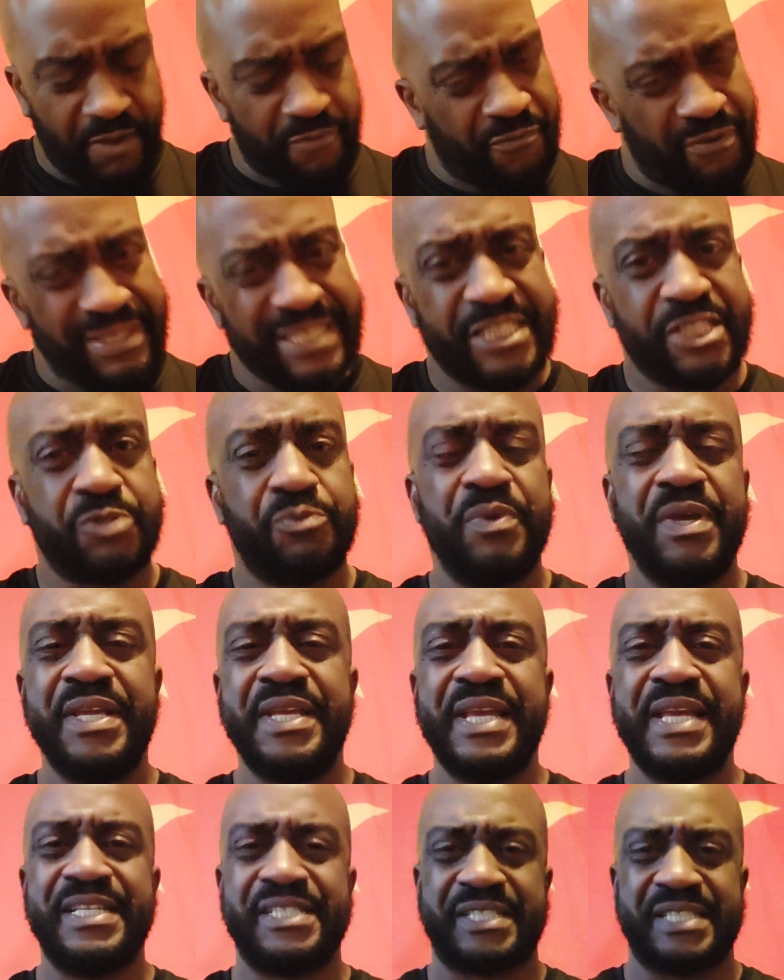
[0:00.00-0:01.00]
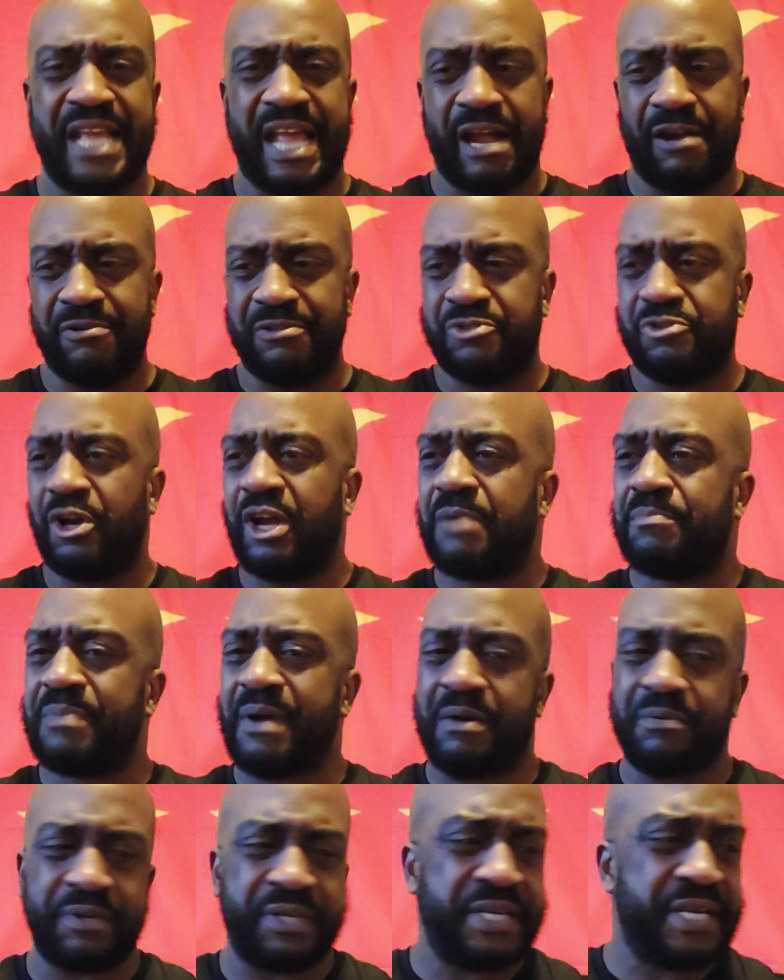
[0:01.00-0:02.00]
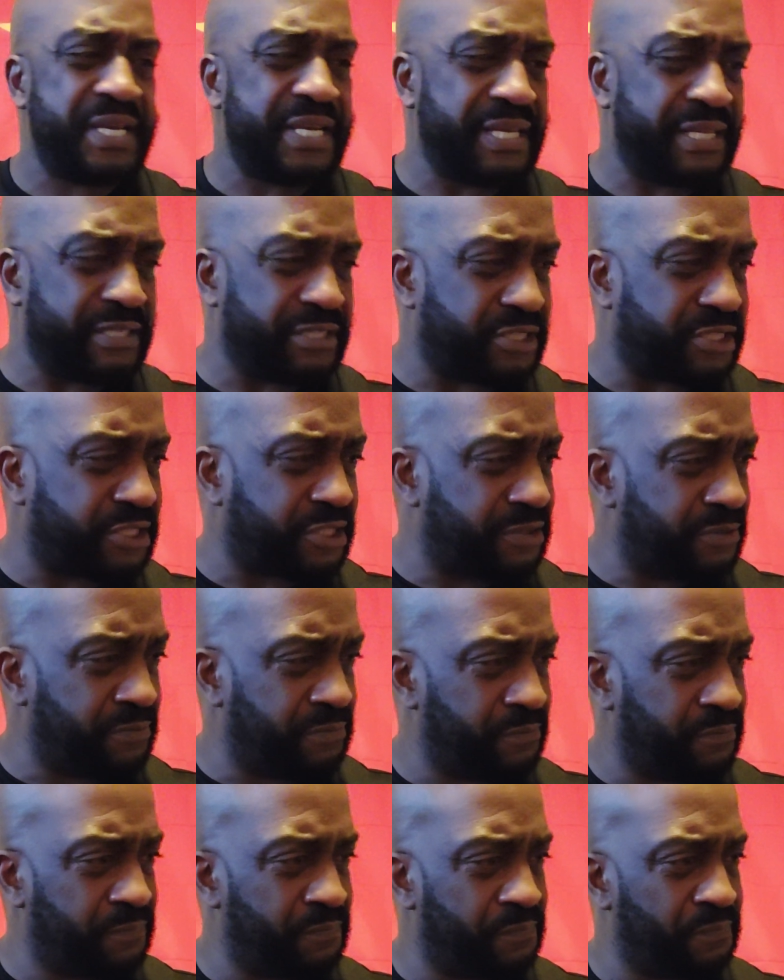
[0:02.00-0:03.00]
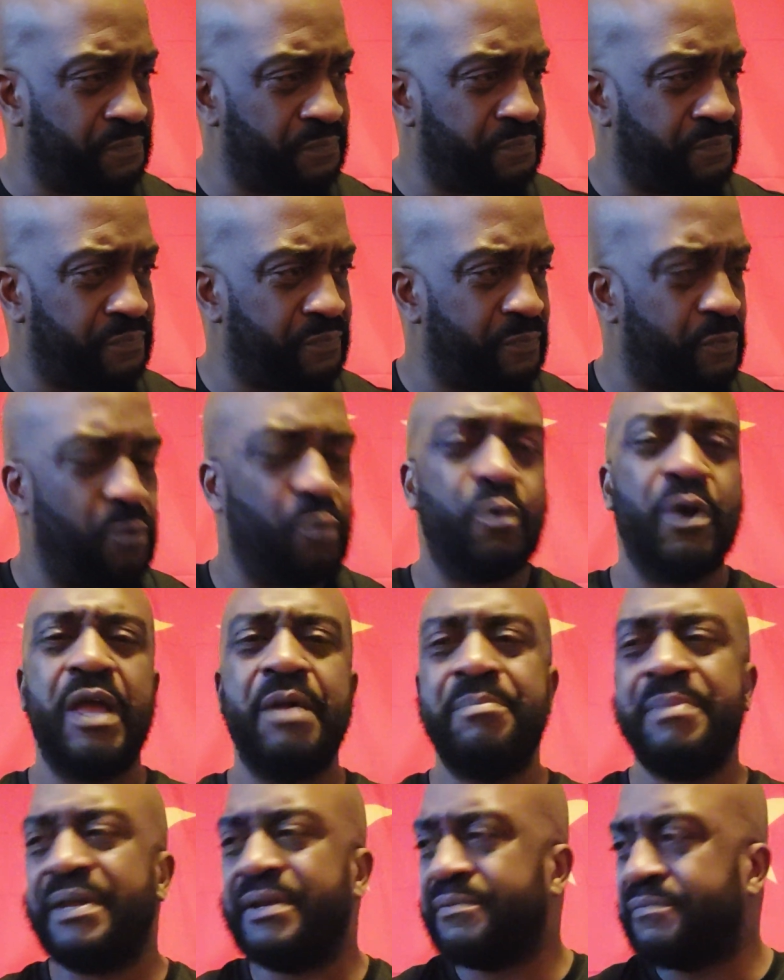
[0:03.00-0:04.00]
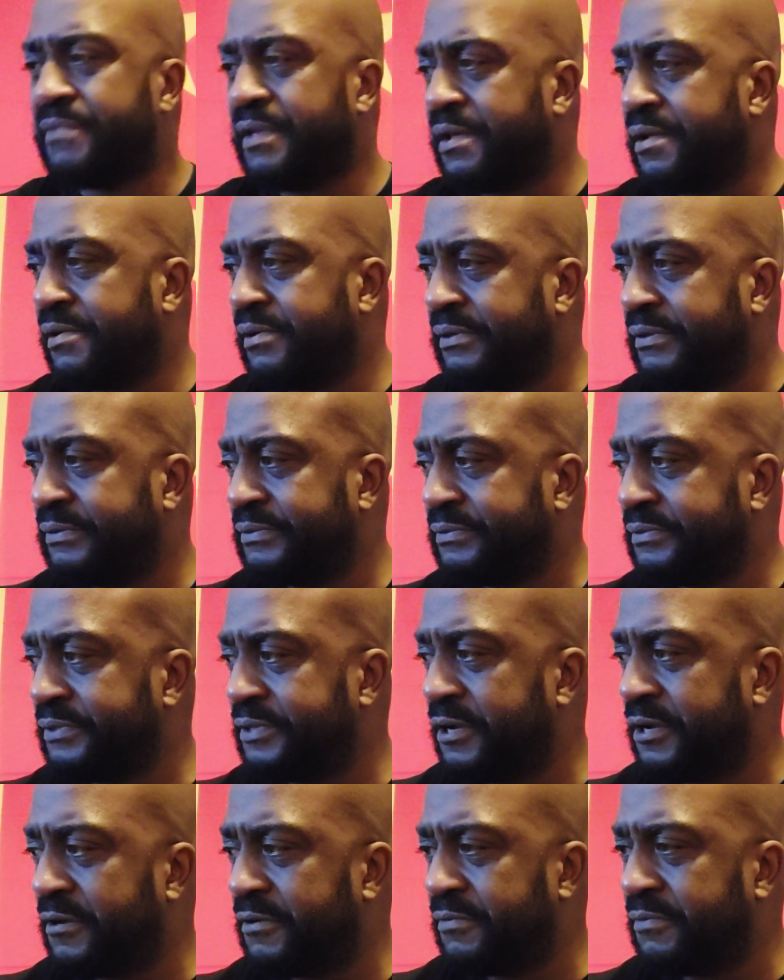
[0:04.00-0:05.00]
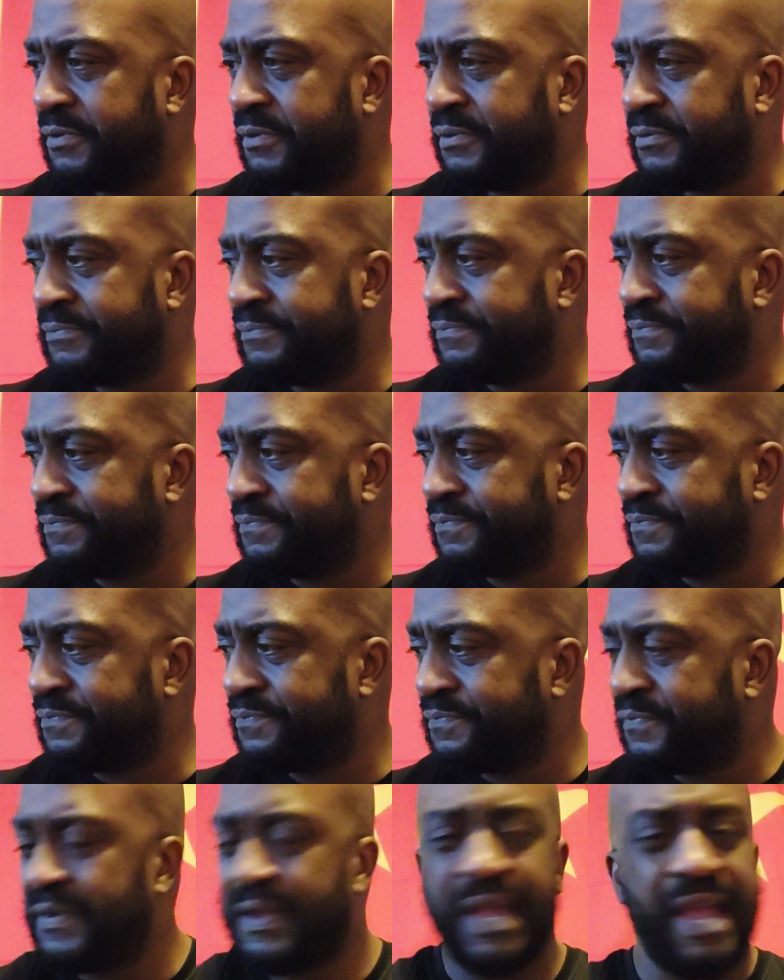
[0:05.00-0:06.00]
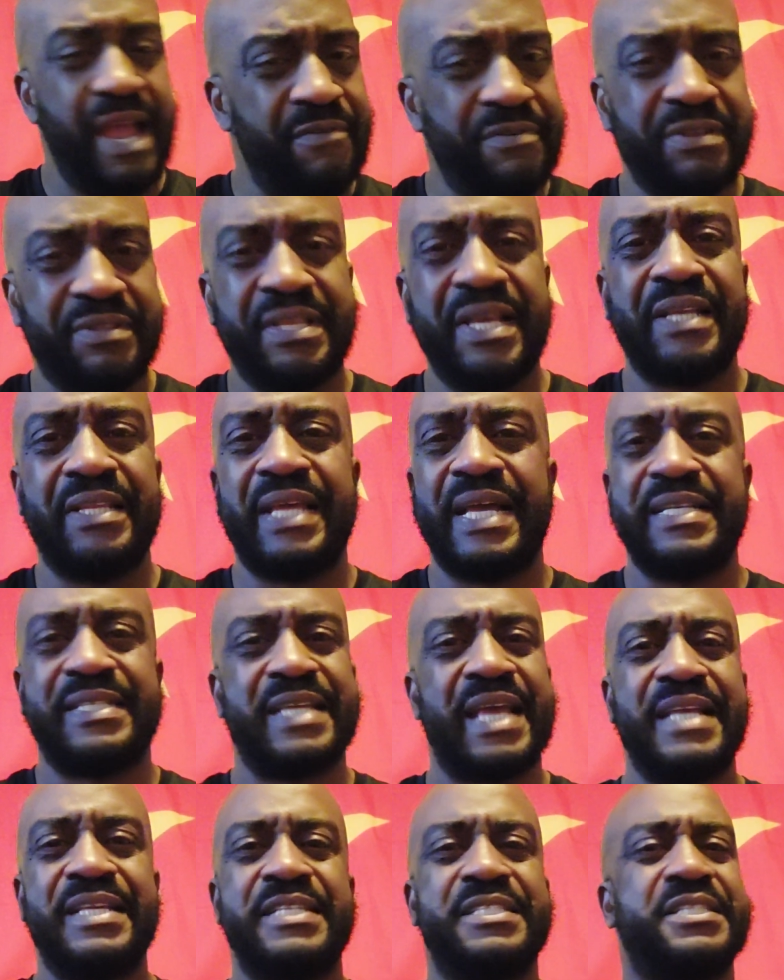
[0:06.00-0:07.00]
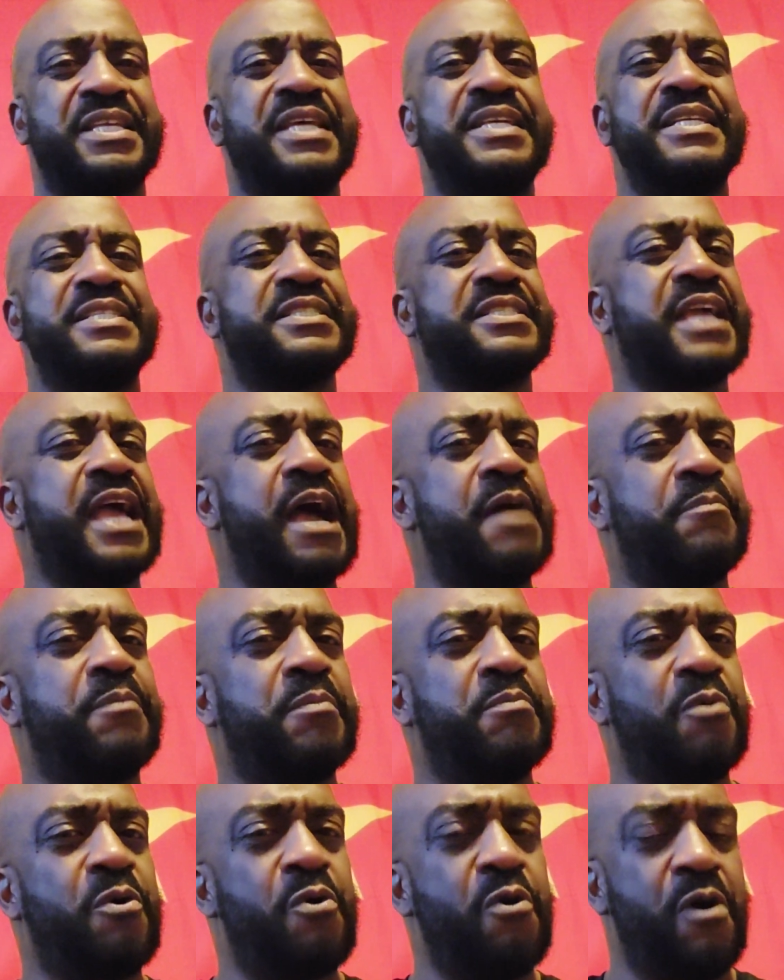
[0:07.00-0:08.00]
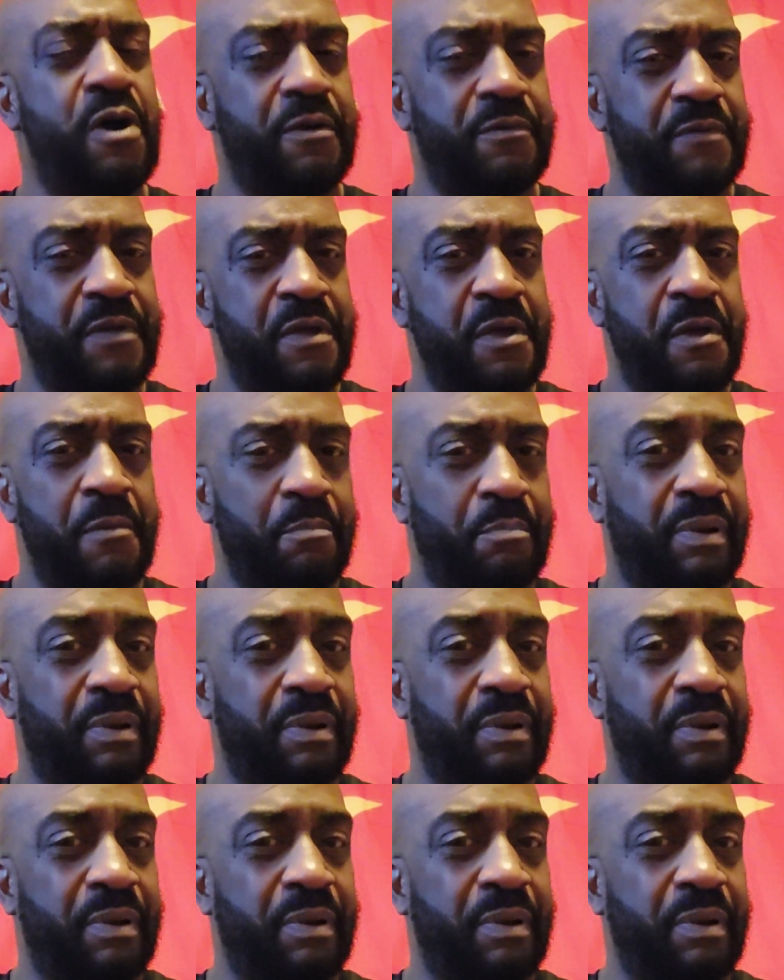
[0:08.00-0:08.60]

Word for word: For these three years now, talking about kids, women, you know, everything like that. They just, they just cap them on.